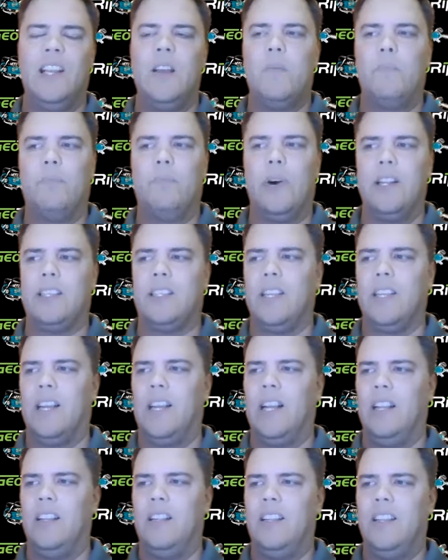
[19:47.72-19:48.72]
But
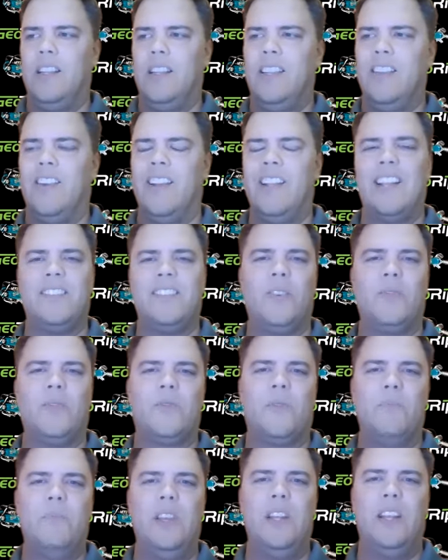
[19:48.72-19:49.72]
that's
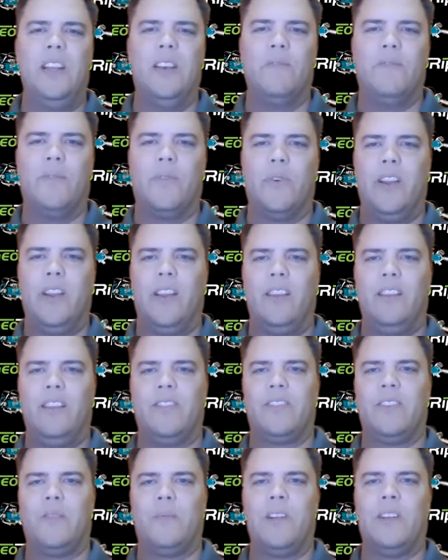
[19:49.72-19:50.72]
social media for you.
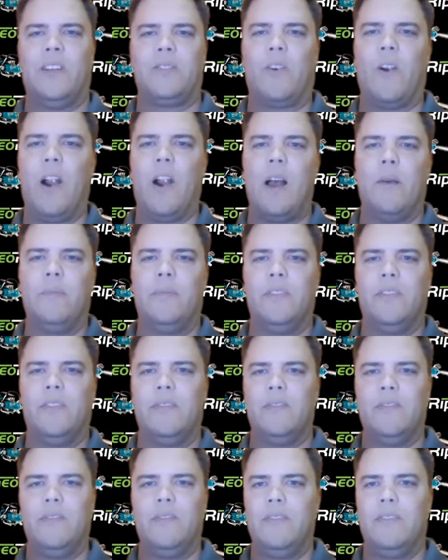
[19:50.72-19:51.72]
Someone else grabbed
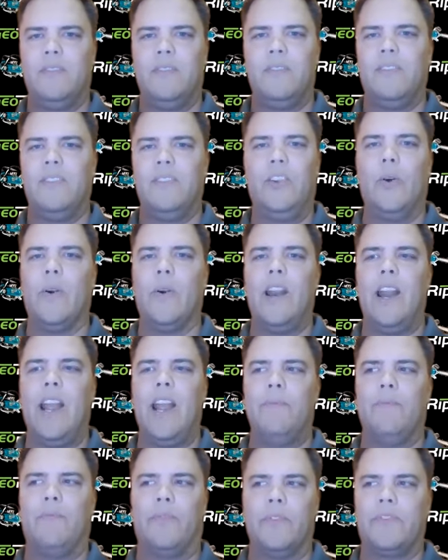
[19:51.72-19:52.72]
your
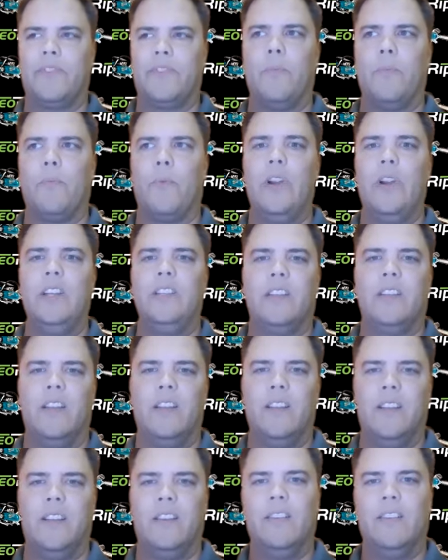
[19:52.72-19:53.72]
name for some
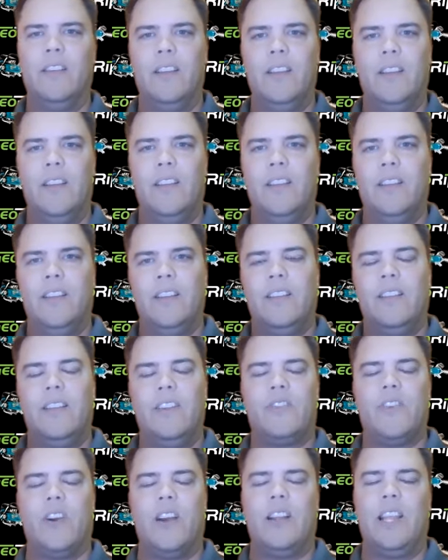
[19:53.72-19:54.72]
reason and you're
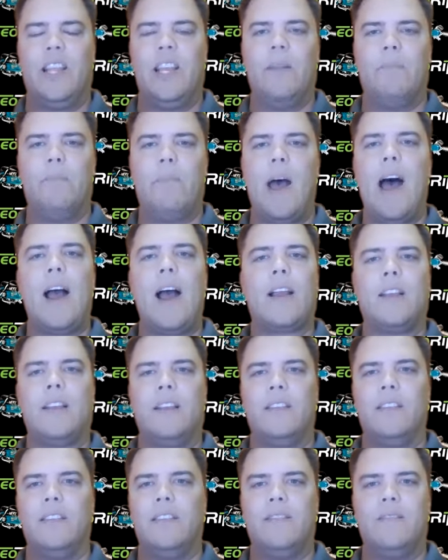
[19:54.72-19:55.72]
trying to get it back
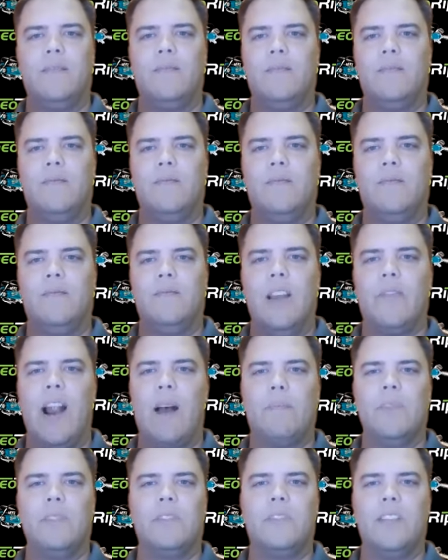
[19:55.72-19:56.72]
and it never
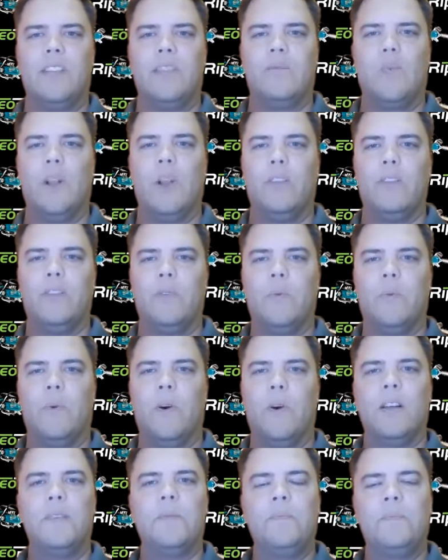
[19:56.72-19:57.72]
happens as well as you
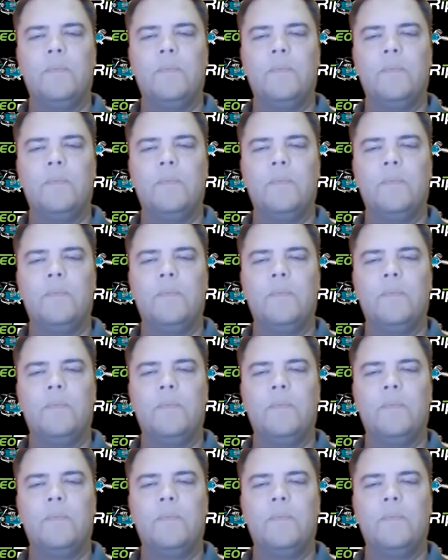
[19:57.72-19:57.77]
want.